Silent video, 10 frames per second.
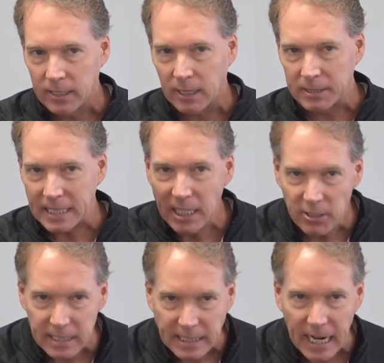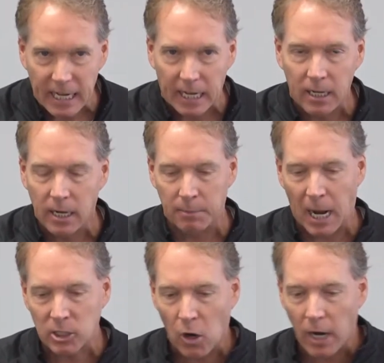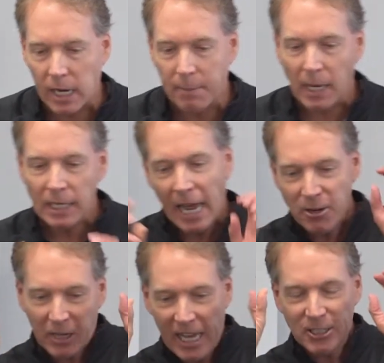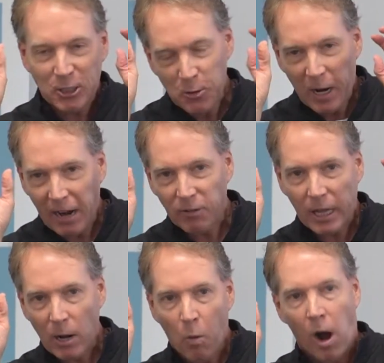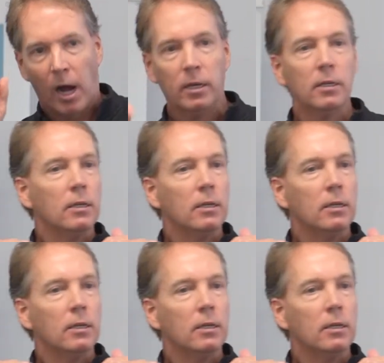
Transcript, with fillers: Now, it's irritating. And I'm not talking about let your kids do whatever they want.